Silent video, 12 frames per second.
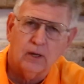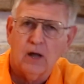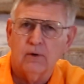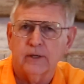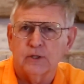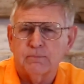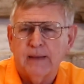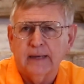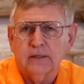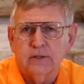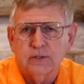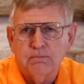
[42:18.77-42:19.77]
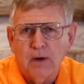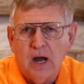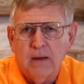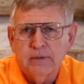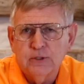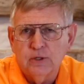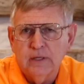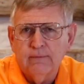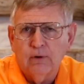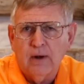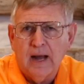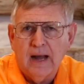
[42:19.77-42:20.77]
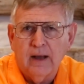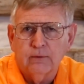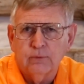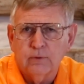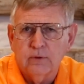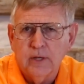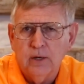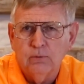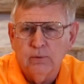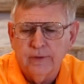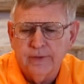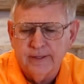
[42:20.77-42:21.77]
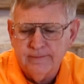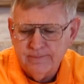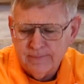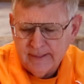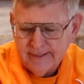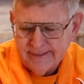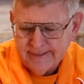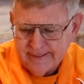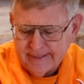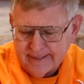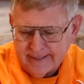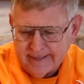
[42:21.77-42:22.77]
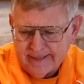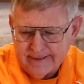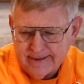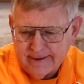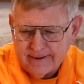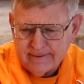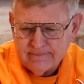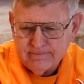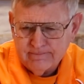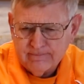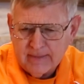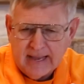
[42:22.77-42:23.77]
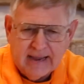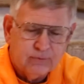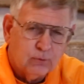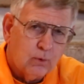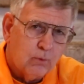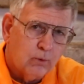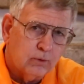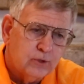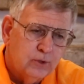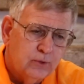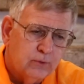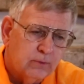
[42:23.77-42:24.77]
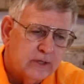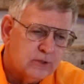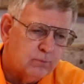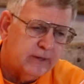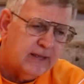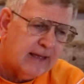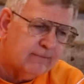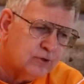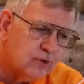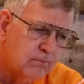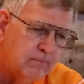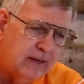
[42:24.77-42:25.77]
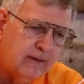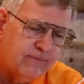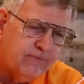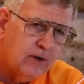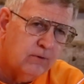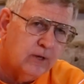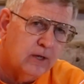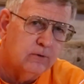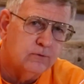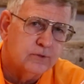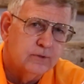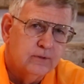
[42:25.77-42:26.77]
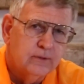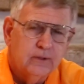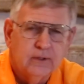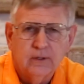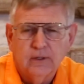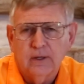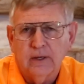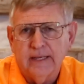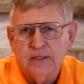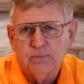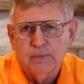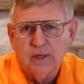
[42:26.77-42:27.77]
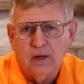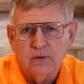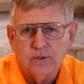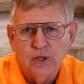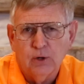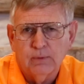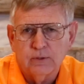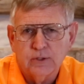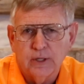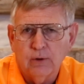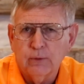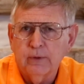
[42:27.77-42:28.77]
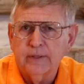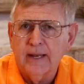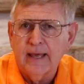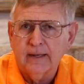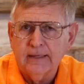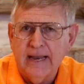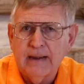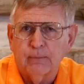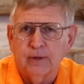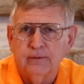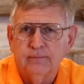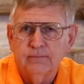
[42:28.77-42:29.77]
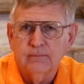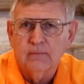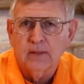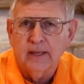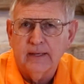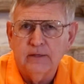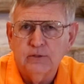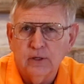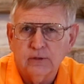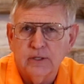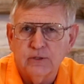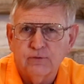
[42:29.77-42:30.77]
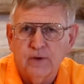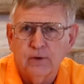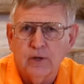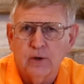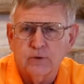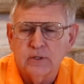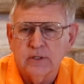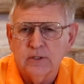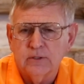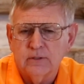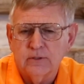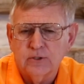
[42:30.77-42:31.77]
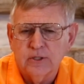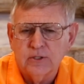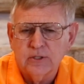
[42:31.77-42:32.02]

belongings back to his mom in Geneva, Ohio, and wrote a note with it. And after World War II, the reason we have so many photos is because Hilbert's the only one that had a camera. And he took these photos, and she